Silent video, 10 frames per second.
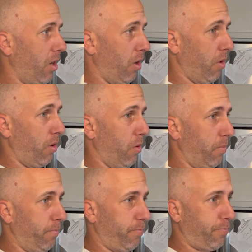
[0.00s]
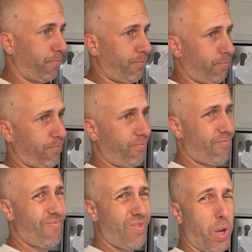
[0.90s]
although
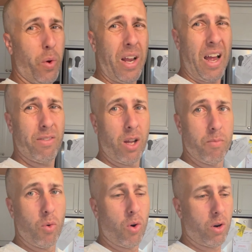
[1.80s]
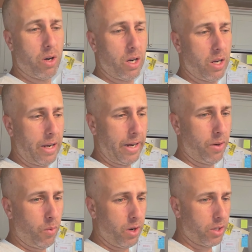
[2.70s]
I want to have a lot more. I
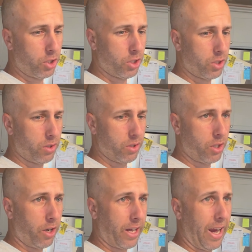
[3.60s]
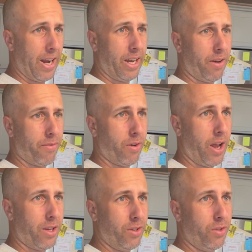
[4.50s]
don't want to just start canning for
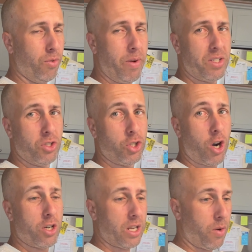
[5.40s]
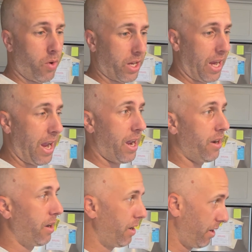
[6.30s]
like 2 mason jars. I want to
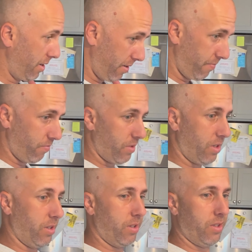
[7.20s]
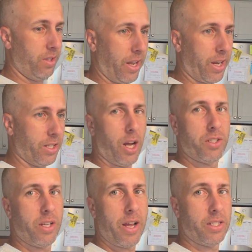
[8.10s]
can like a
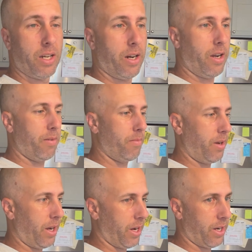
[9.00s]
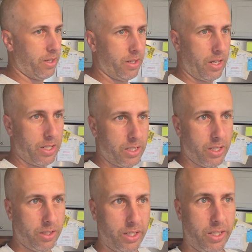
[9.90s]
dozen at a time, and I
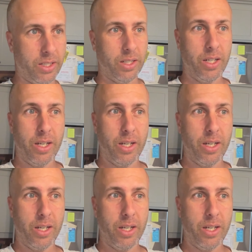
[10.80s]
still need